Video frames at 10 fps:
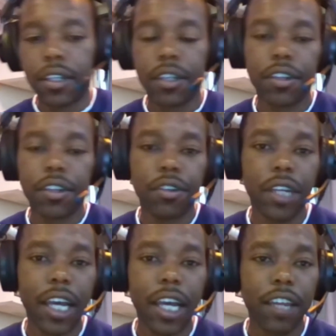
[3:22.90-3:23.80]
you know the
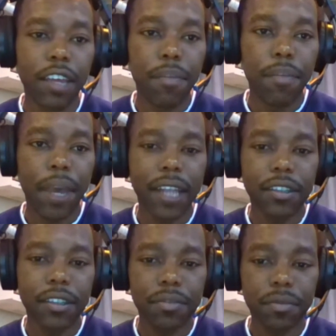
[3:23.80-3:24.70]
kind of
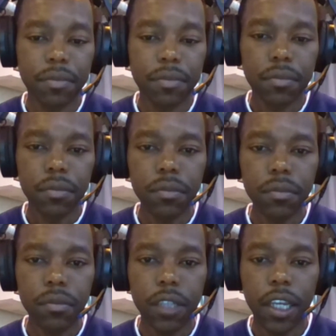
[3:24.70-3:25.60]
impact
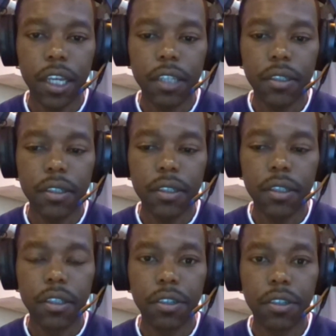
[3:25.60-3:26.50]
that
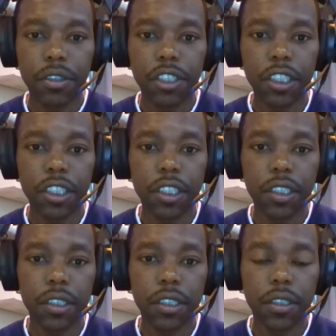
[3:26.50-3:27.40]
you know she's
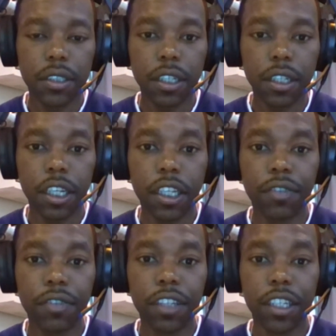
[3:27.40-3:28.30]
gonna
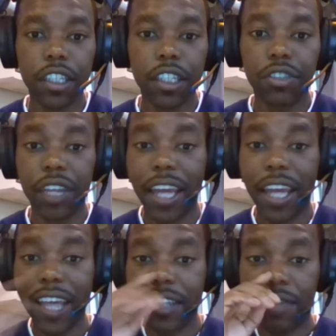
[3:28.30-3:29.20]
leave in the industry and
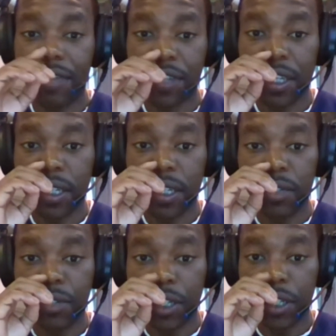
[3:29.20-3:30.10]
has left in the
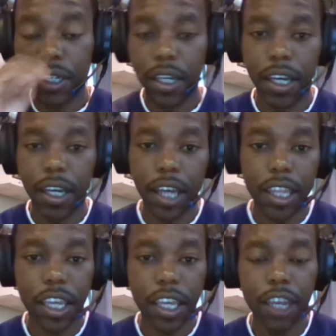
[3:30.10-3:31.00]
industry. Uh, I
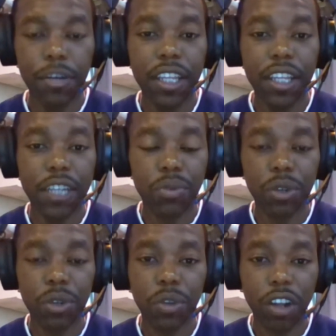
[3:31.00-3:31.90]
think anybody that's
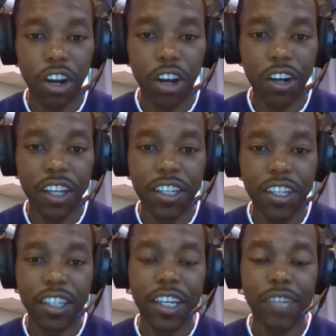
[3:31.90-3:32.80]
worked with Lara
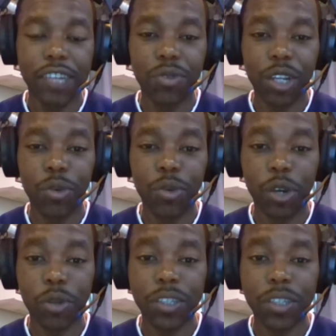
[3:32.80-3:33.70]
has really
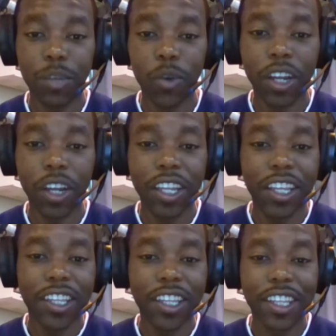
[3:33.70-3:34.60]
worked with someone
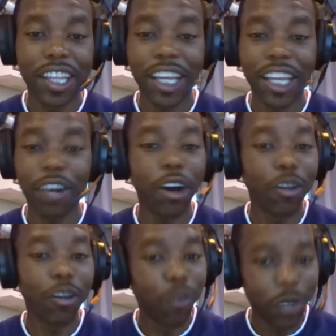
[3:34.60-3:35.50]
that they can't
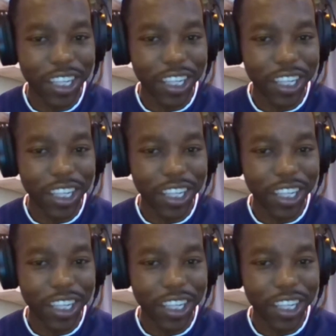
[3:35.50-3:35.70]
afford.